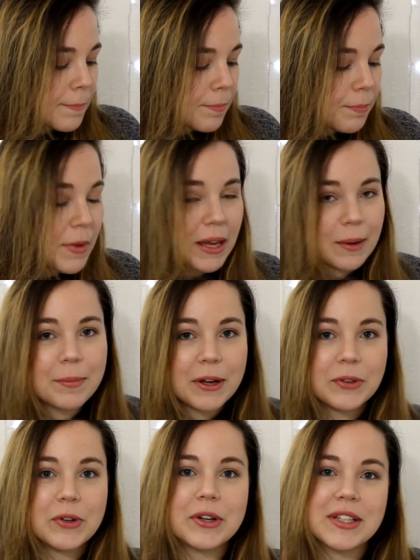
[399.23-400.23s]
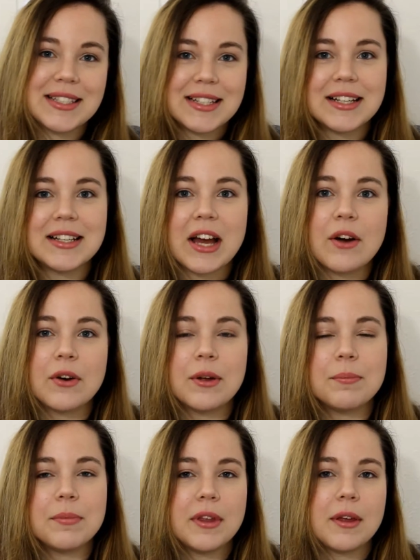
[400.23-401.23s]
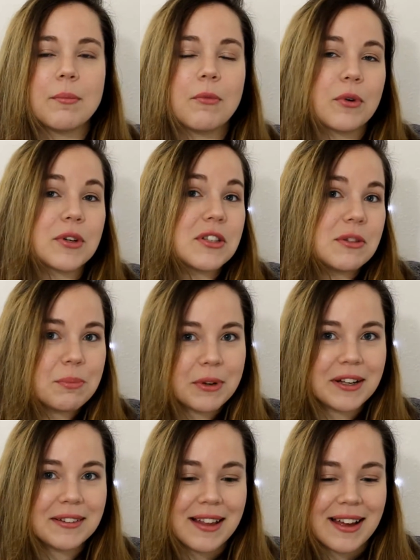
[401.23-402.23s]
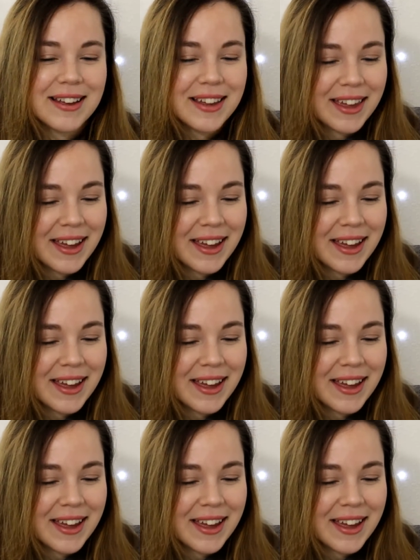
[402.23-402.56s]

make my look stand out and be more spring-like.